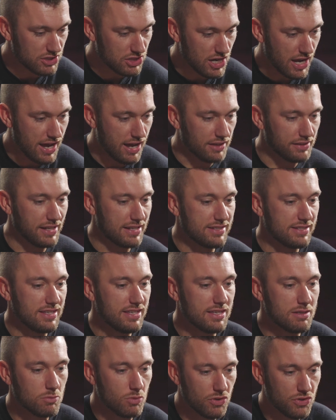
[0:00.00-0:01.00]
child, I see
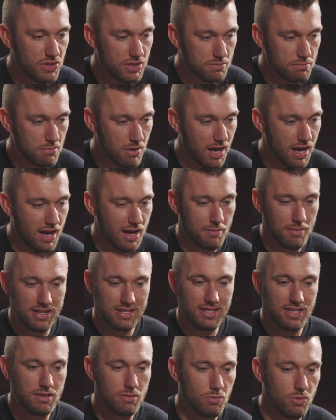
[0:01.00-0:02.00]
him with his mom, I
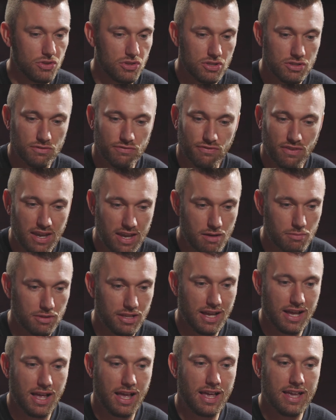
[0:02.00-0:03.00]
see him with his family,
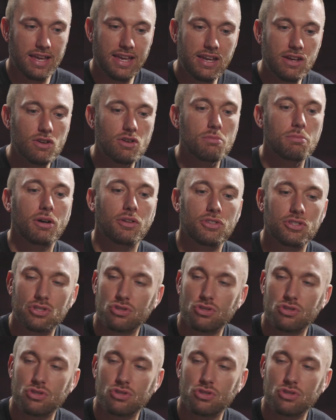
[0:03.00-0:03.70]
I hear about the